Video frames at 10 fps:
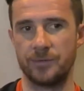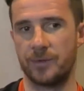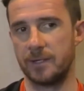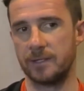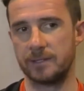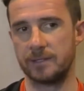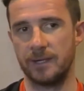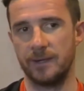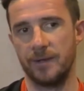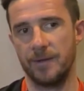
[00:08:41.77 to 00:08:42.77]
That's
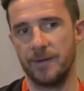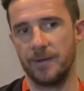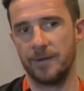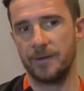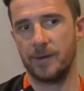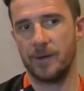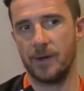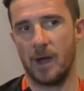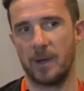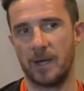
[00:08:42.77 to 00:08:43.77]

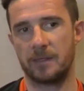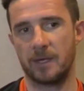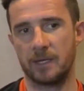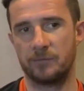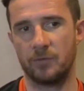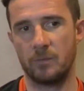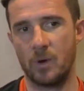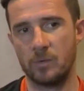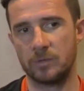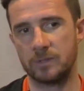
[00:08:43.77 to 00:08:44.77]
a big thing in
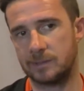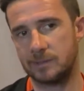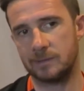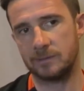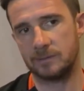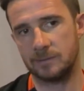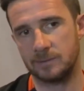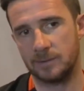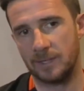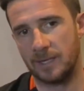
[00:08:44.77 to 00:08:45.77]
football. It's
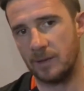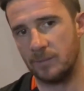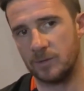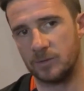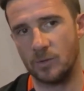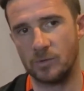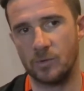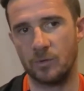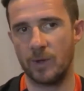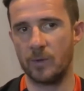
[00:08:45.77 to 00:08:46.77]
great when it's all
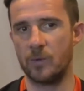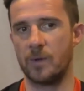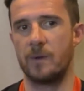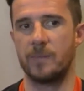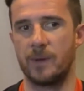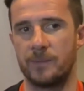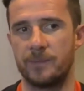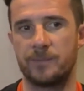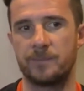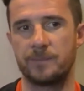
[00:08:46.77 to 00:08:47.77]
going well, but
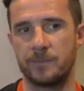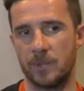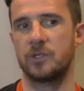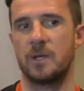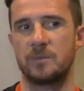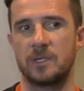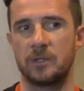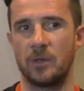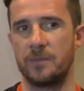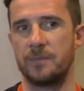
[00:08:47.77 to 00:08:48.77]
when the chips are
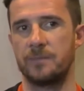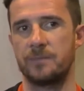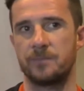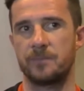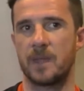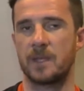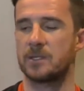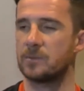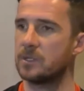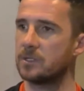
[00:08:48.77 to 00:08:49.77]
done, this
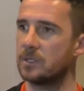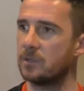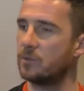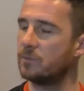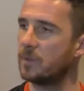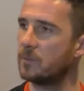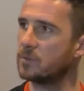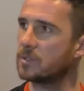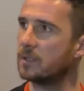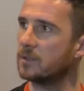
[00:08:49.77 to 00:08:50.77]
is when you see real people
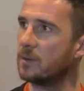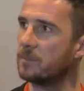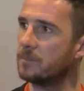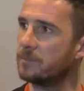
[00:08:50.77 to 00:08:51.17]
stand up.